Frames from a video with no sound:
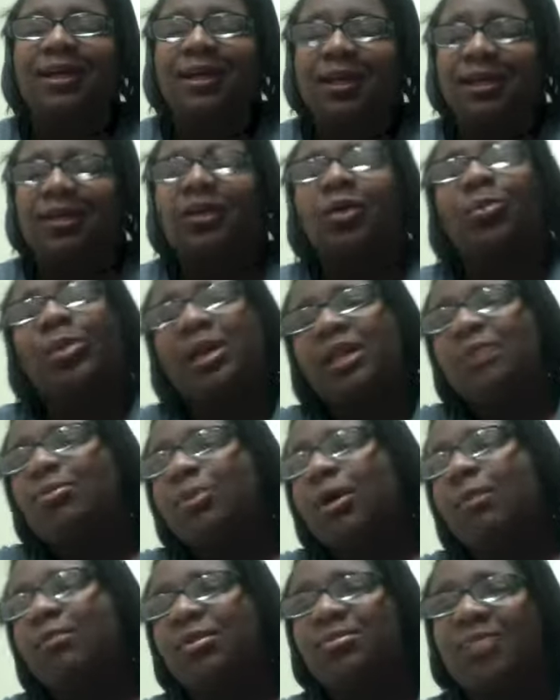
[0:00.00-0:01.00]
Nobody
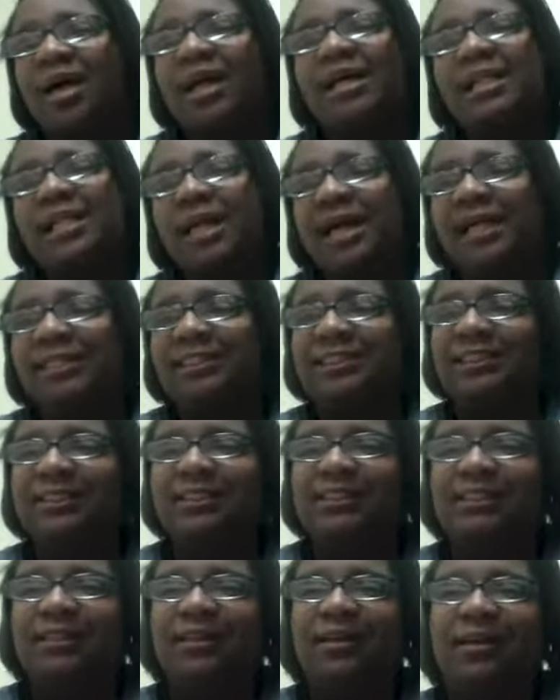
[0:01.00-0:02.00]
brought me my
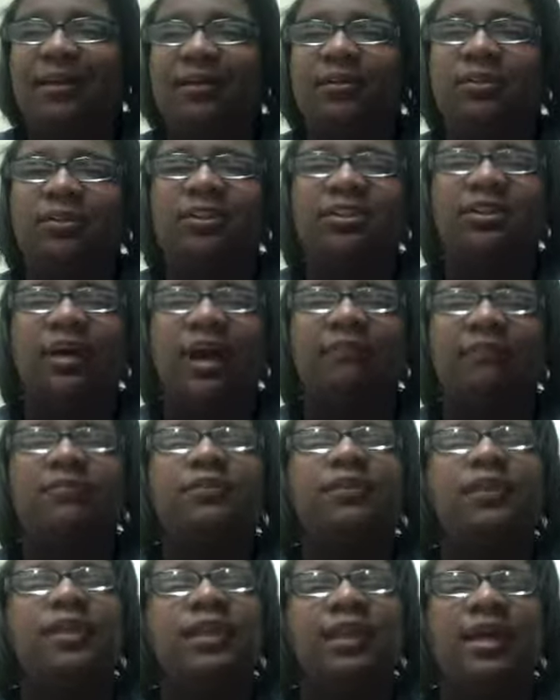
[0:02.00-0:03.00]
glasses until
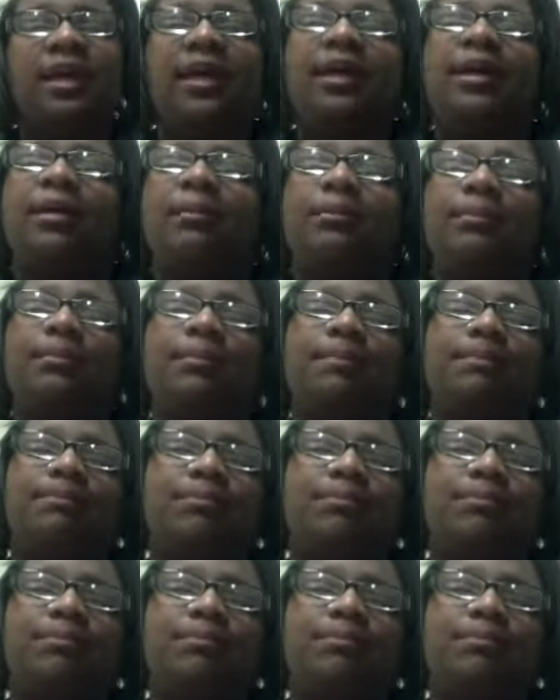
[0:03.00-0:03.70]
after the game,